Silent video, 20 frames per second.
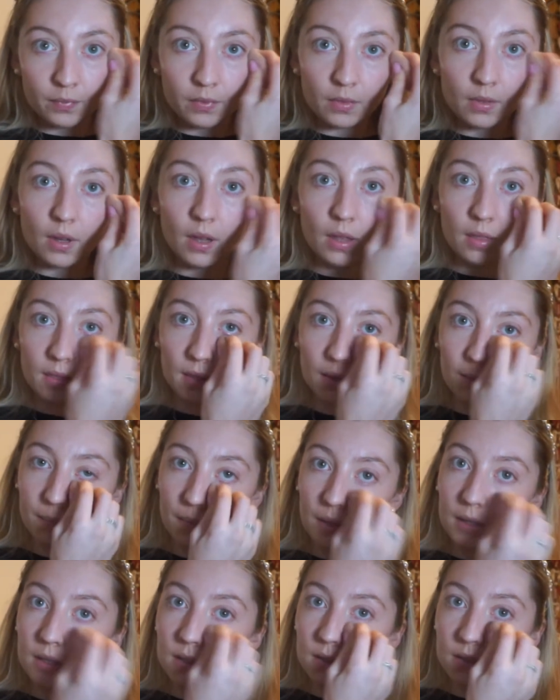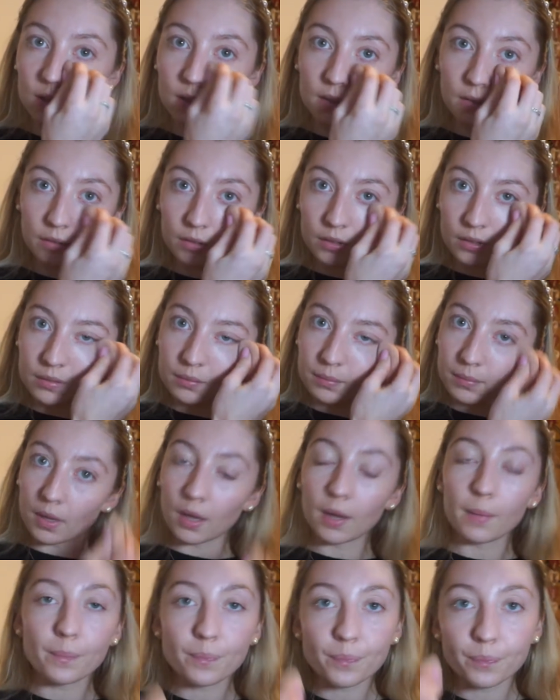and then my concealer on, but
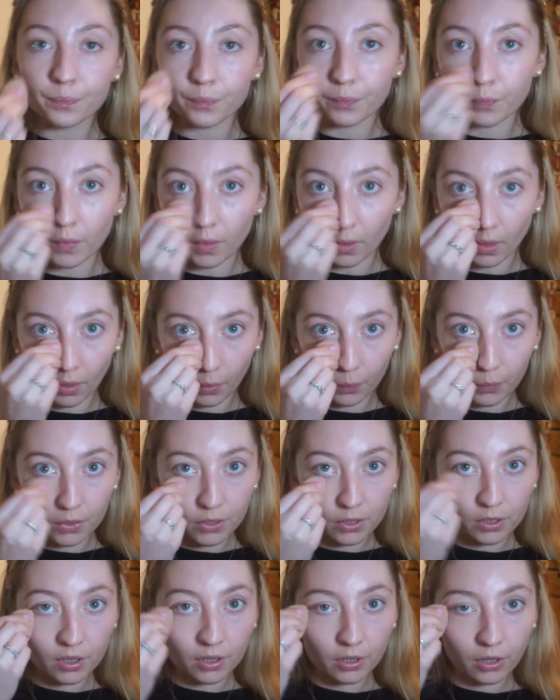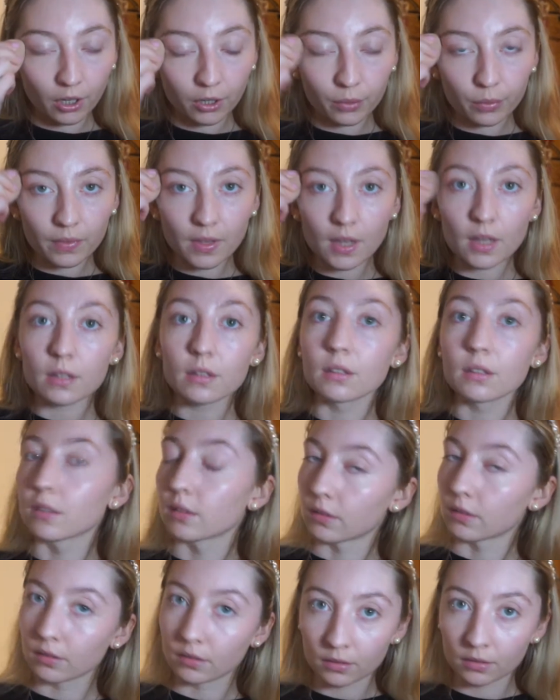we're just gonna go with this,
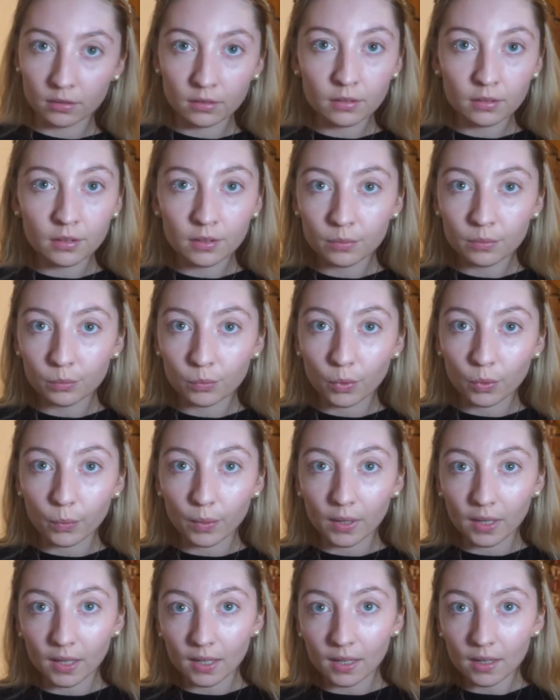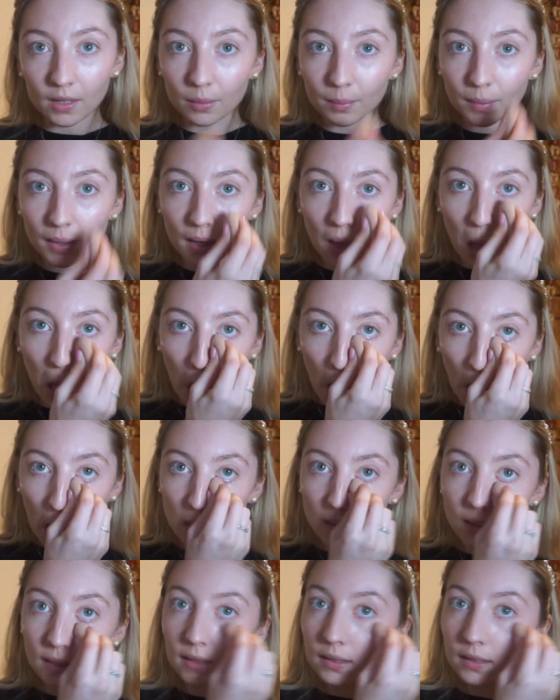winging it a little bit, like,